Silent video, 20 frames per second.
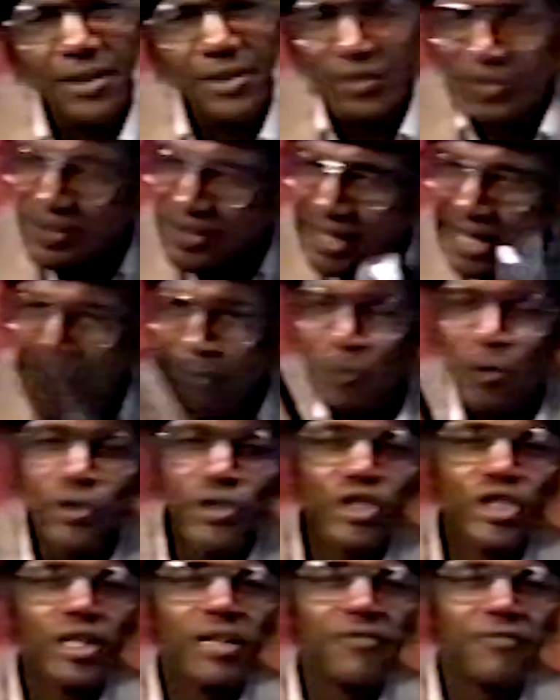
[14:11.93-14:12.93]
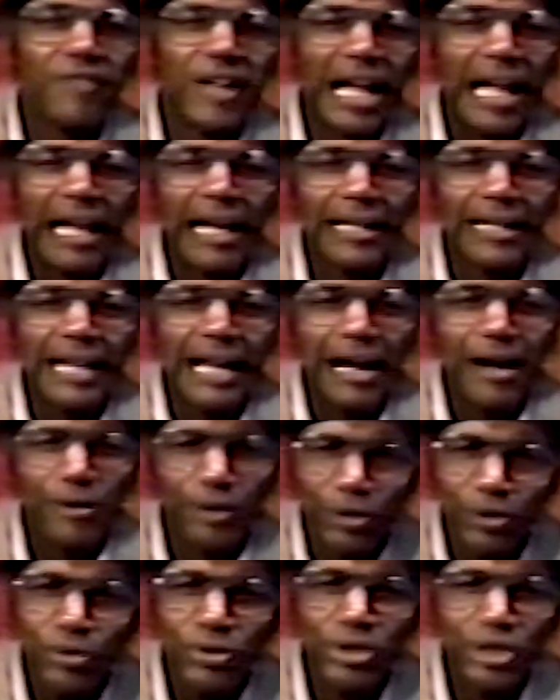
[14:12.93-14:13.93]
I said, I want you to find out
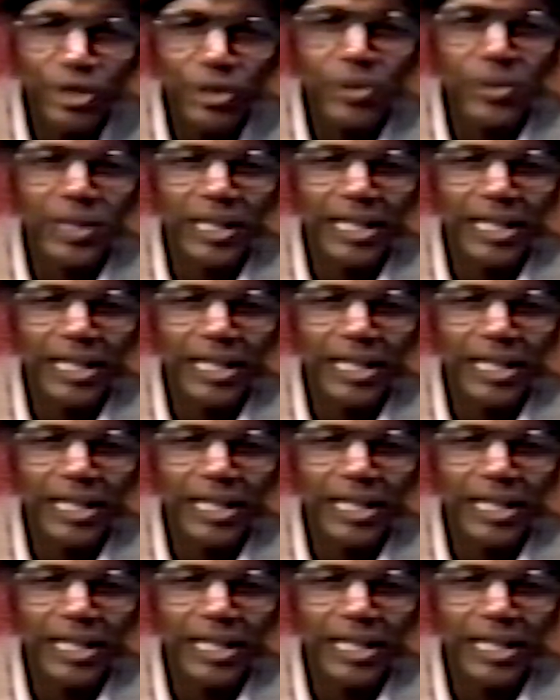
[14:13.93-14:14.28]
who's doing